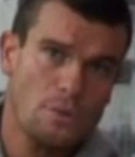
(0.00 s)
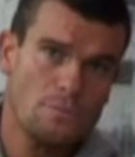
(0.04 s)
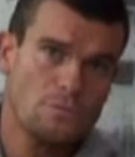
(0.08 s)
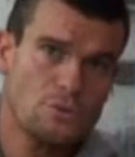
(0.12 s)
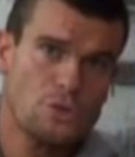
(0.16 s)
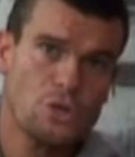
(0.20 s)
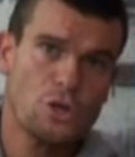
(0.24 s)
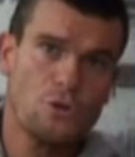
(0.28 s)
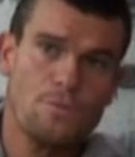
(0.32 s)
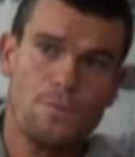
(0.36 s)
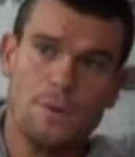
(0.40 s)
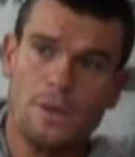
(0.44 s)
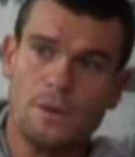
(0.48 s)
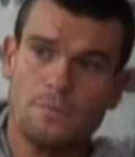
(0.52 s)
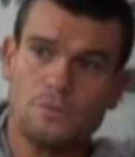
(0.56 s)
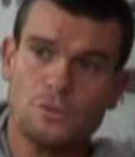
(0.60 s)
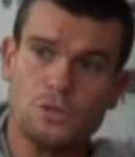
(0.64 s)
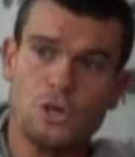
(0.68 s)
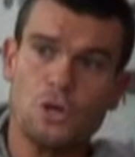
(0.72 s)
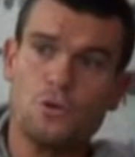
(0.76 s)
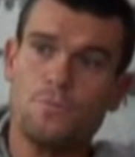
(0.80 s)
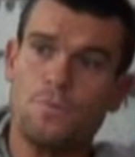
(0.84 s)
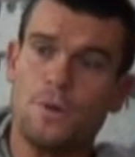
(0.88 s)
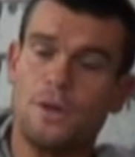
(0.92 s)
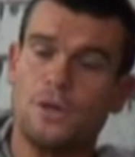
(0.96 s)
I'm
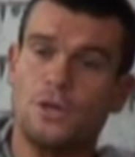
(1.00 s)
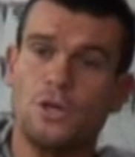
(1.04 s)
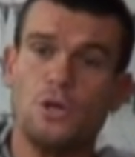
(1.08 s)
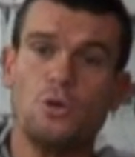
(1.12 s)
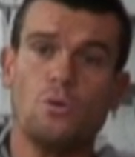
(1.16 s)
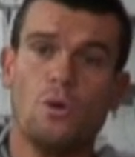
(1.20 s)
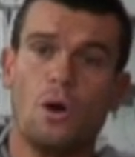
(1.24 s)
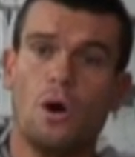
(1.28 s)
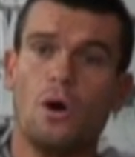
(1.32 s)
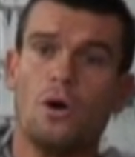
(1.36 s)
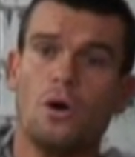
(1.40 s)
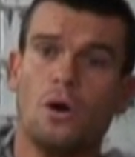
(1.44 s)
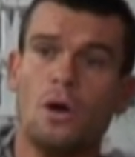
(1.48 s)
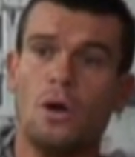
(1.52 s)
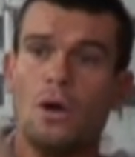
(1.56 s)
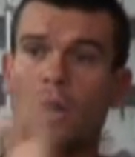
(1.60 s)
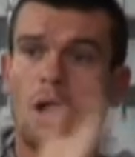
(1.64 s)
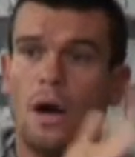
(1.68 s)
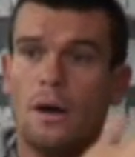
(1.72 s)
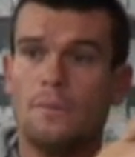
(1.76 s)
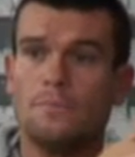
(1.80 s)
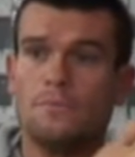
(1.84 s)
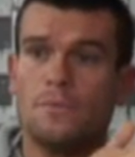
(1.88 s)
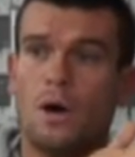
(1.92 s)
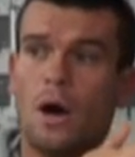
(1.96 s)
stupid. You lot,
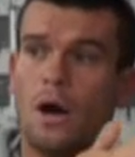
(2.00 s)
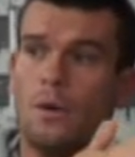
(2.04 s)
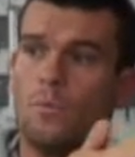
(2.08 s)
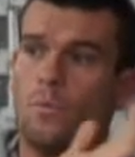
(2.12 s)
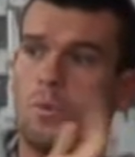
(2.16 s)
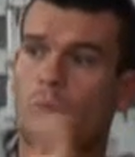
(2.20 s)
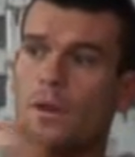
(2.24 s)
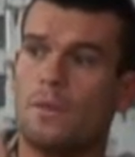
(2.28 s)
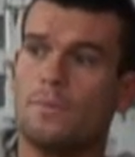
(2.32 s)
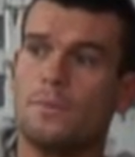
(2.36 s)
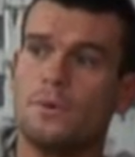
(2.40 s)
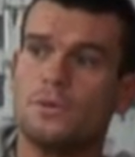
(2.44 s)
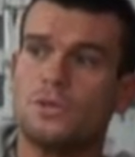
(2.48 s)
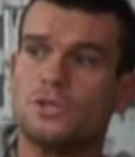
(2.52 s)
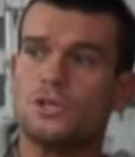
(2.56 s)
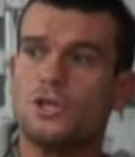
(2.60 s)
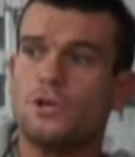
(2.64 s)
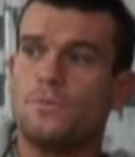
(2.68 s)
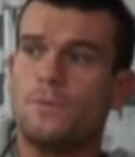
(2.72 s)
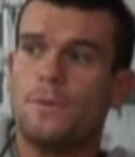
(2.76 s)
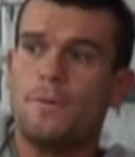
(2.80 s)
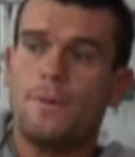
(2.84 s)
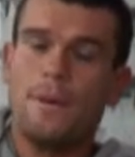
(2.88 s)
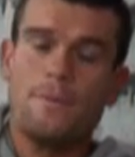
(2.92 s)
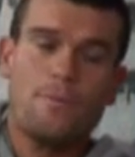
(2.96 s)
I'm one of the most
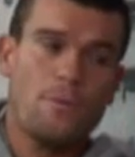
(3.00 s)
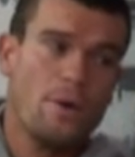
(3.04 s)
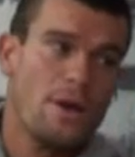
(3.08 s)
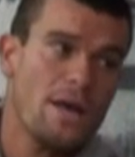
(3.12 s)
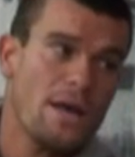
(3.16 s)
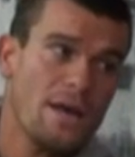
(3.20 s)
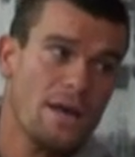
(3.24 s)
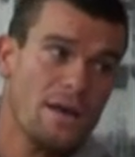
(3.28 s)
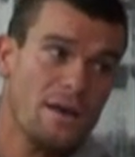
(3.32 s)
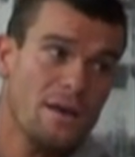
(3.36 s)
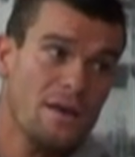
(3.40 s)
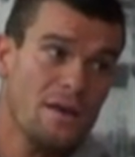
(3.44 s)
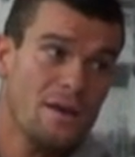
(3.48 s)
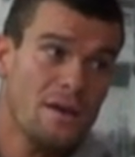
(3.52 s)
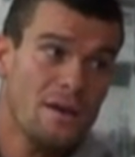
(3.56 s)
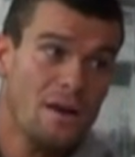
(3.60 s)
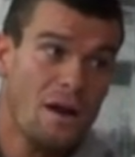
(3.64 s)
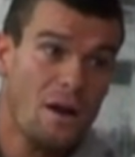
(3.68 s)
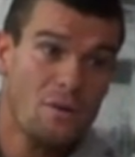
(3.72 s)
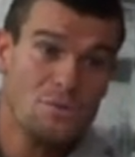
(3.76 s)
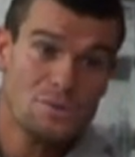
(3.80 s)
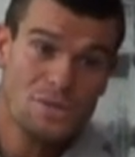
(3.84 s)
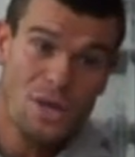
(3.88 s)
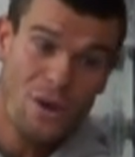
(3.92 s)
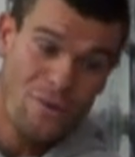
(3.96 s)
stupid people here.
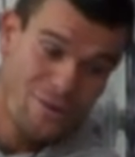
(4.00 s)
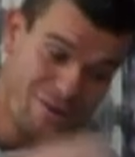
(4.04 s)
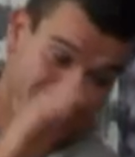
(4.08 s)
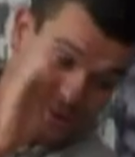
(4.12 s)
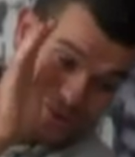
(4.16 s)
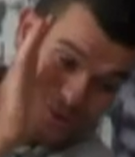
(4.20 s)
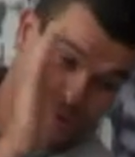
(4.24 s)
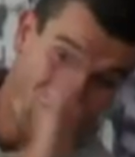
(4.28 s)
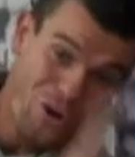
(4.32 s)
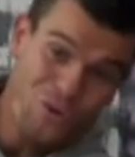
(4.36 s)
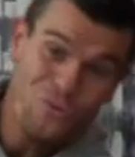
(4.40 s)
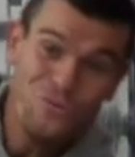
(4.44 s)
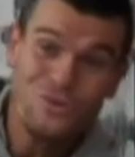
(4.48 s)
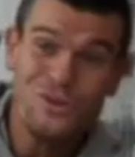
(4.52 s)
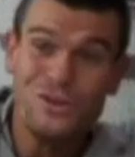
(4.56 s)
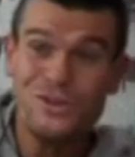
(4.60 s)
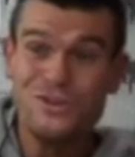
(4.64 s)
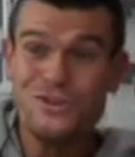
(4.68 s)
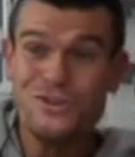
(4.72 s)
I was going, no, you're